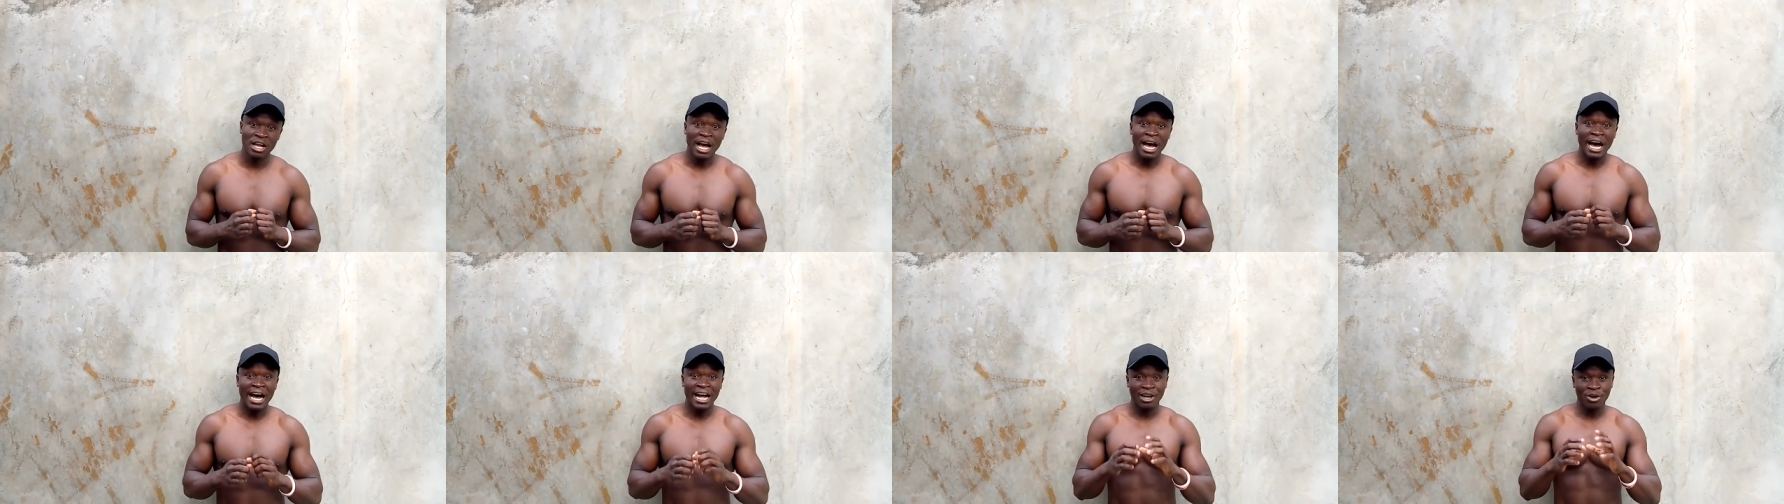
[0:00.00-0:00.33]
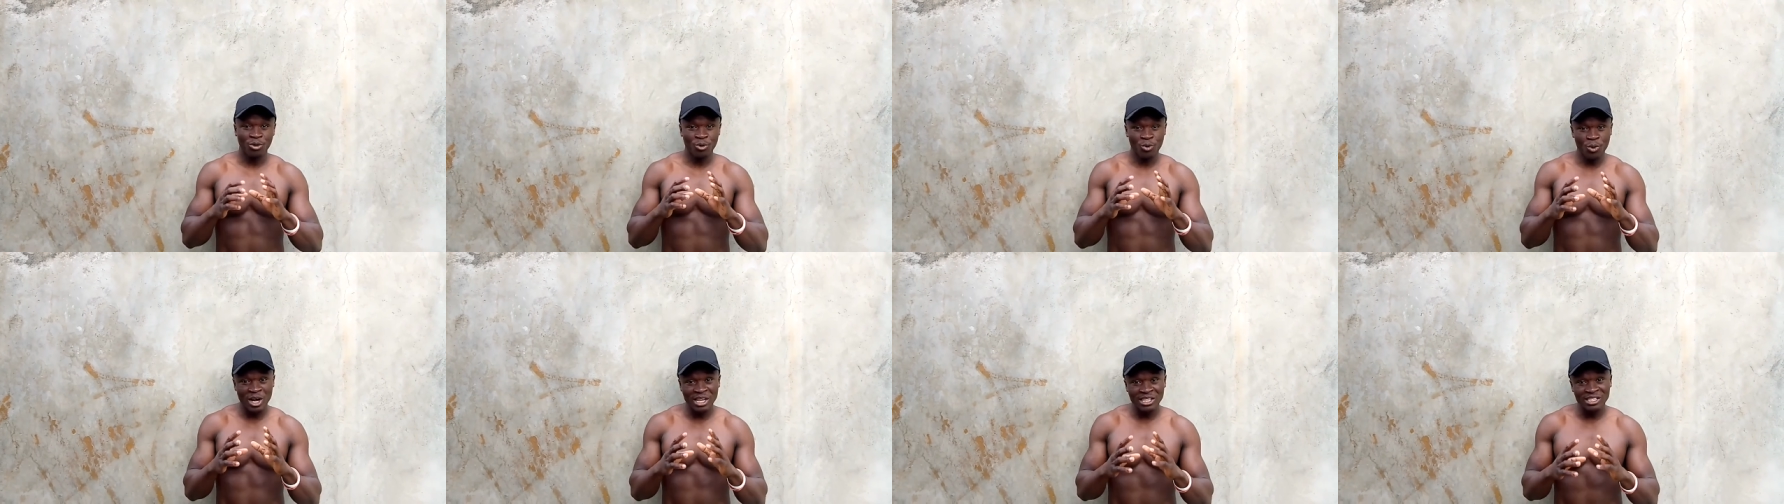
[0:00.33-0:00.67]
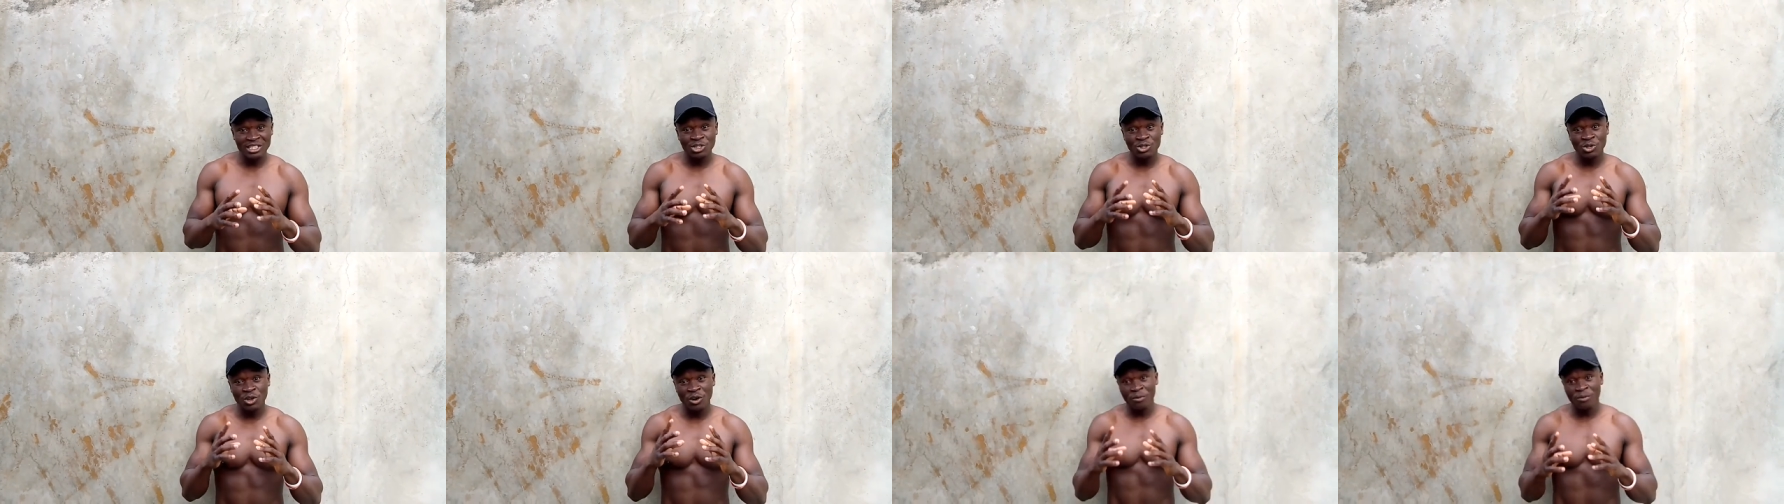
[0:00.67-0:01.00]
And
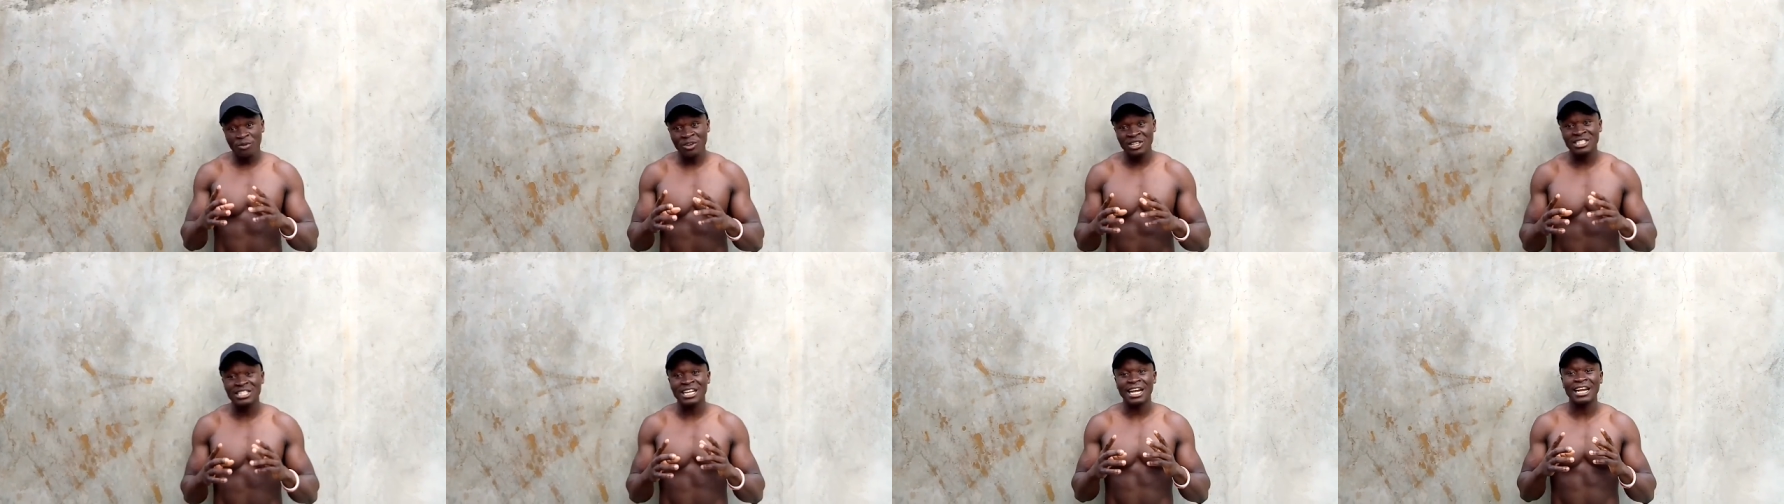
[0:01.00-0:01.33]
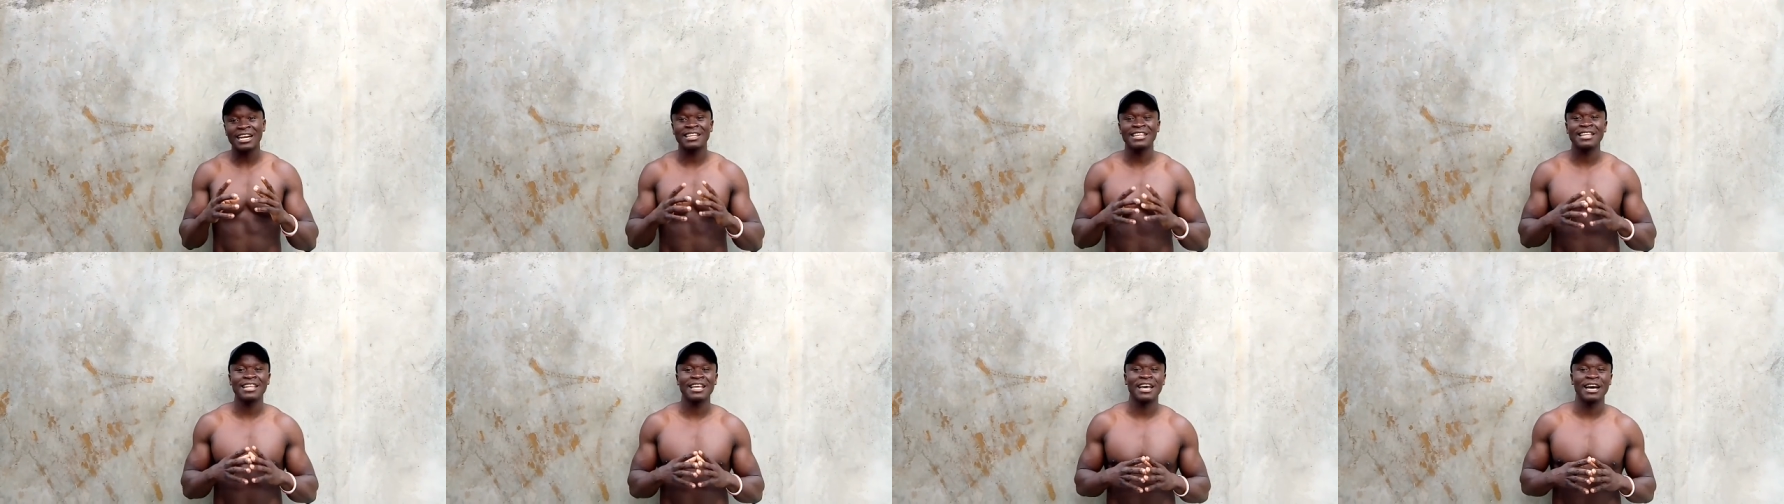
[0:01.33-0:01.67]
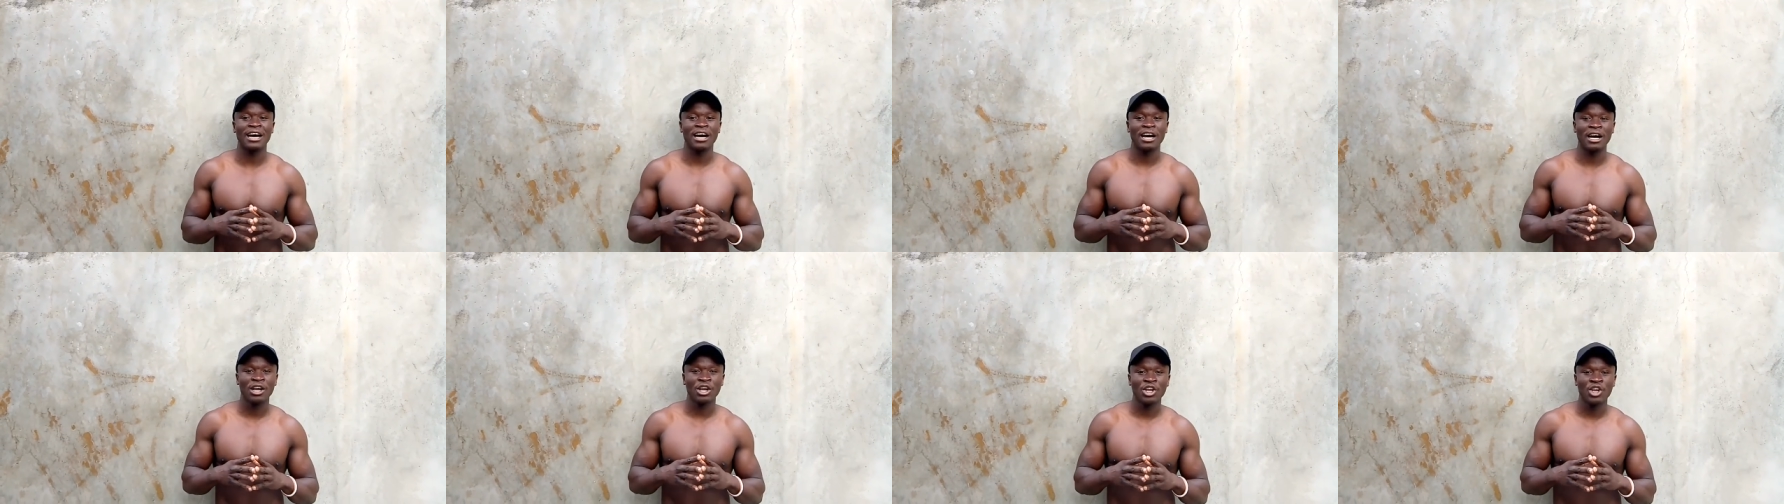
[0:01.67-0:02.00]
once your feet are there,
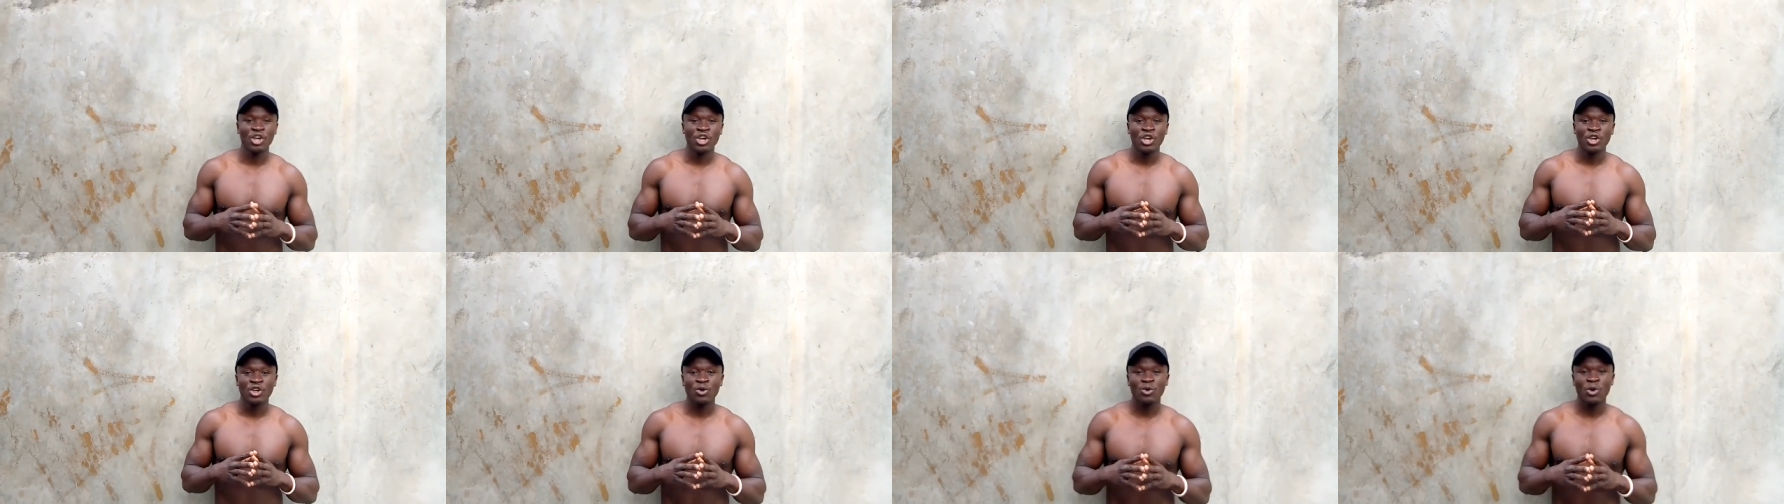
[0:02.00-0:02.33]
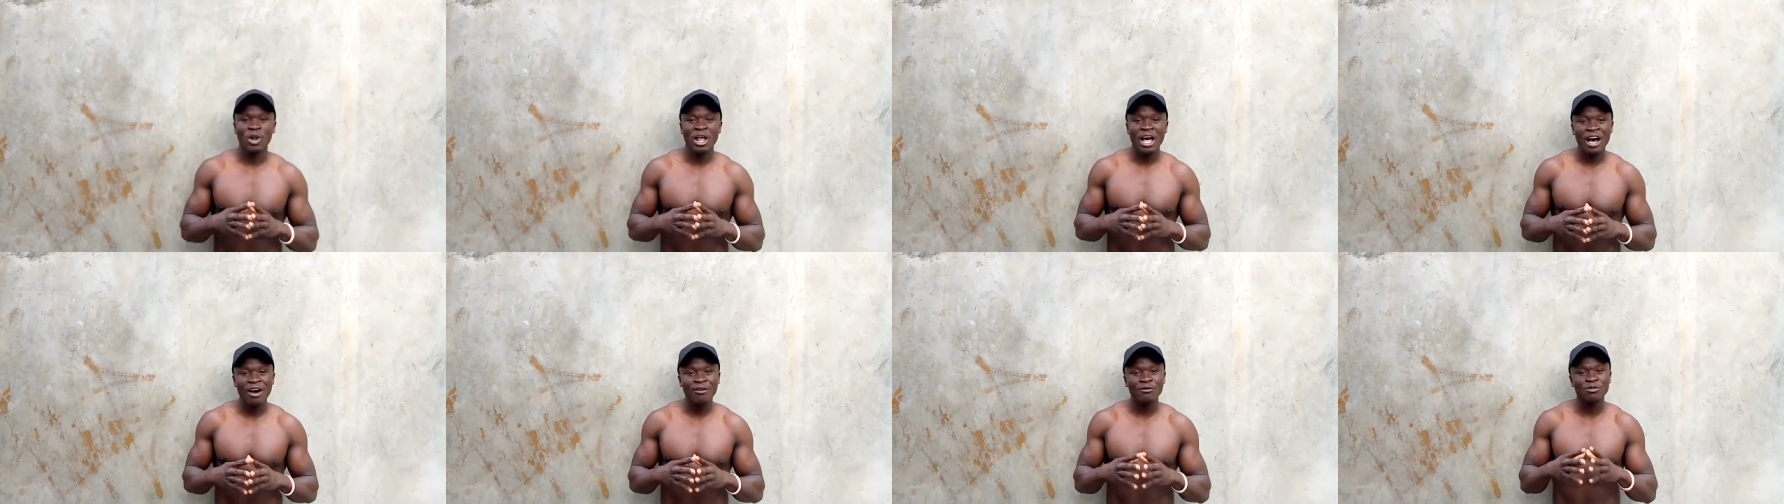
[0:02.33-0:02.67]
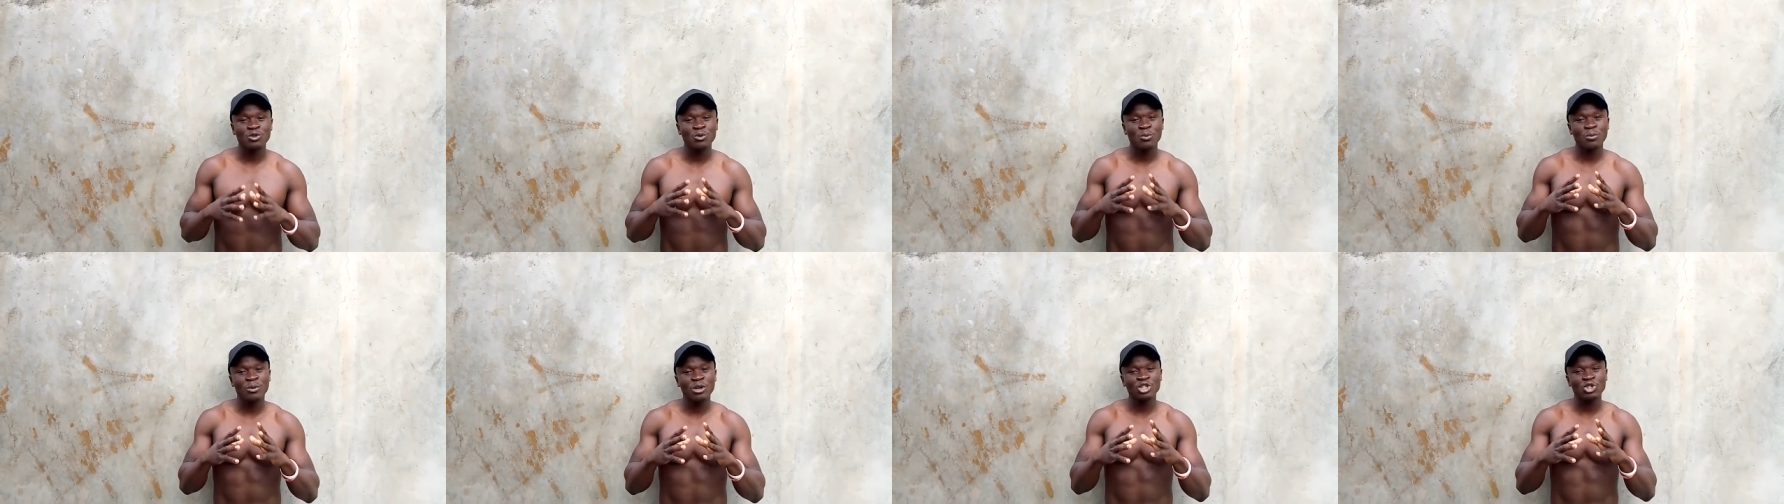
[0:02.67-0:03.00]
you have to
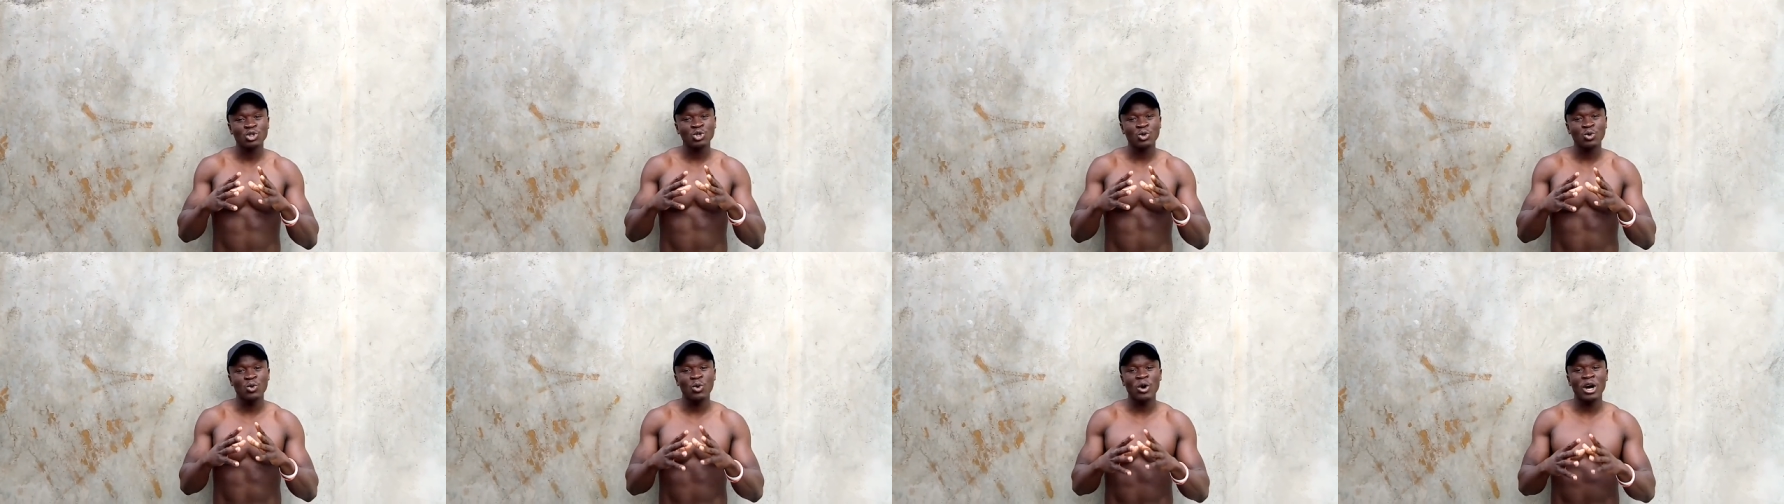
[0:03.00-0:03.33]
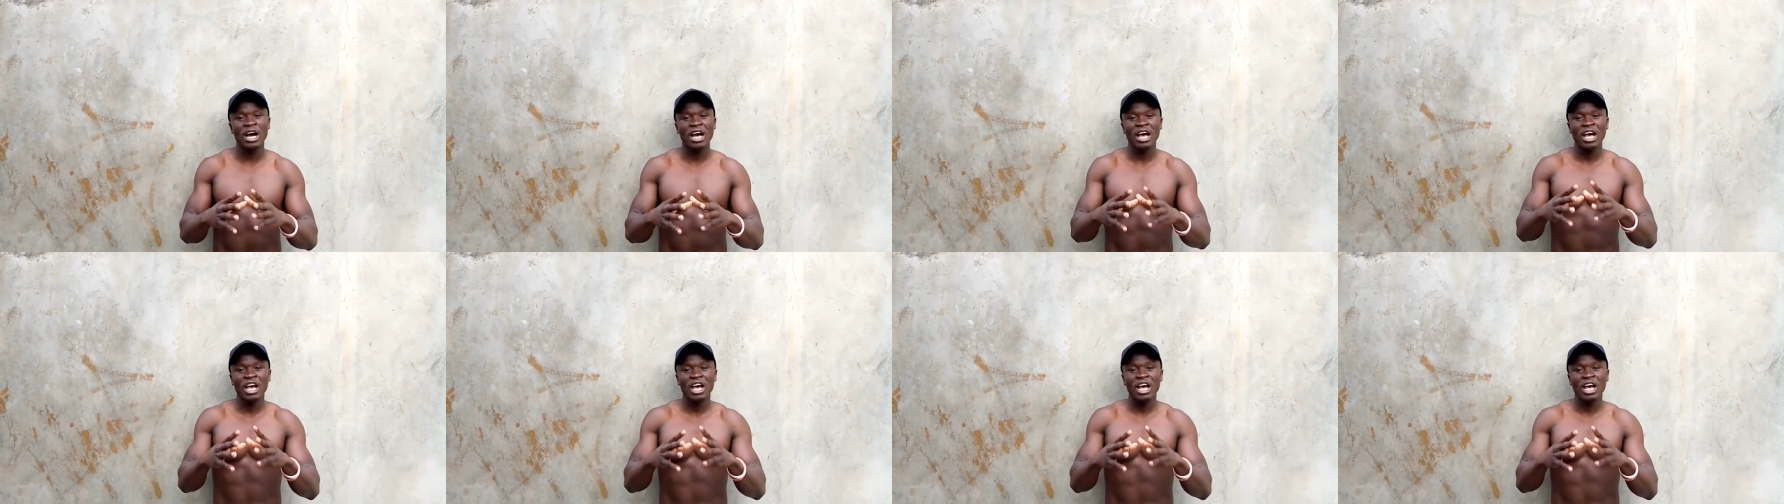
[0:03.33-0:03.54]
make sure